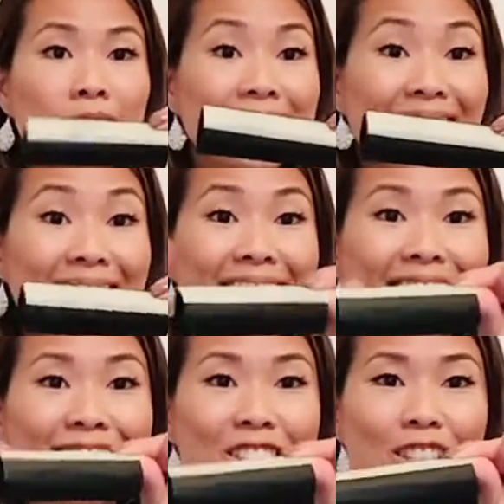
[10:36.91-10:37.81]
Ta-da,
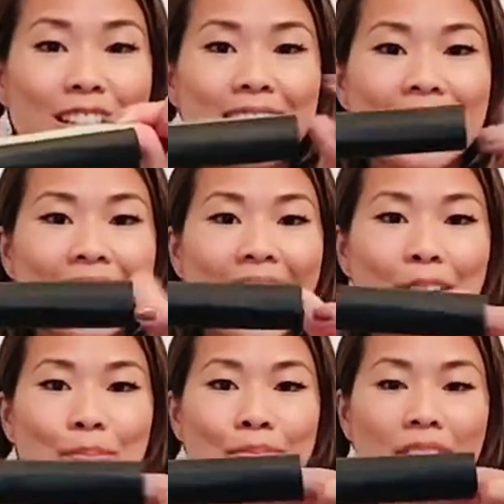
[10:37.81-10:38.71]
just looks like that.
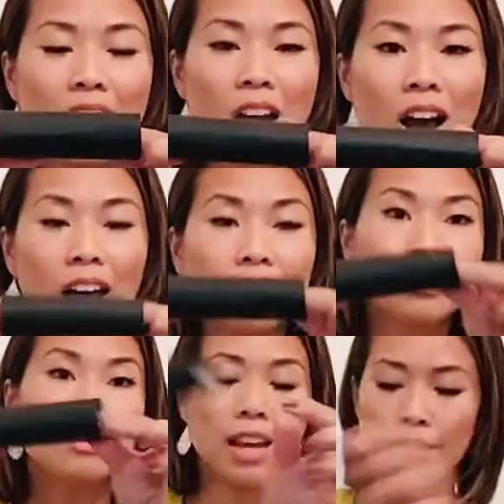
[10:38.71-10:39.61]
I'll
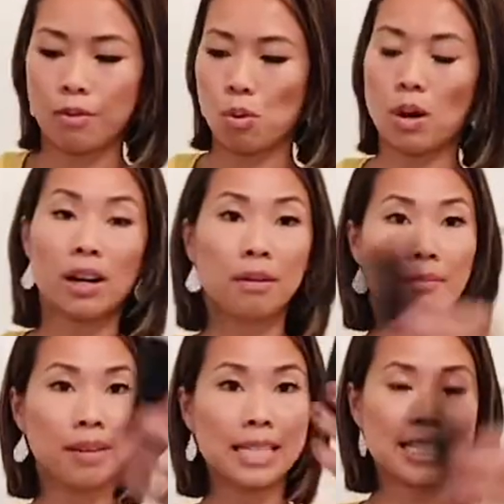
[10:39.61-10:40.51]
do that for
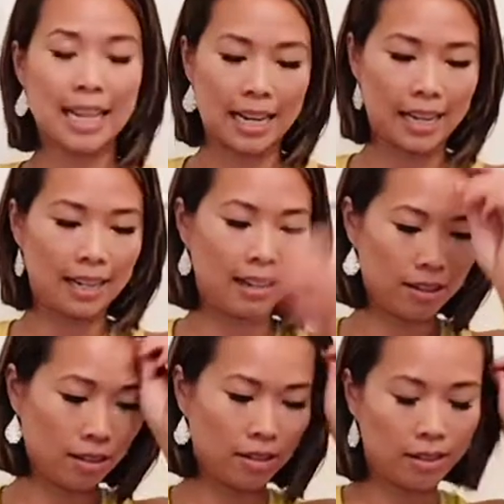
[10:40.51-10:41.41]
my second
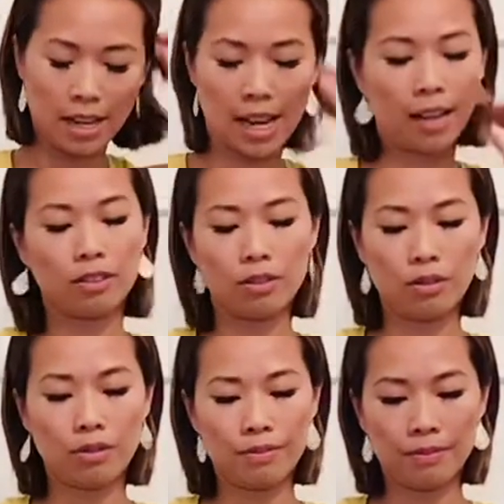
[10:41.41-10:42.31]
axle.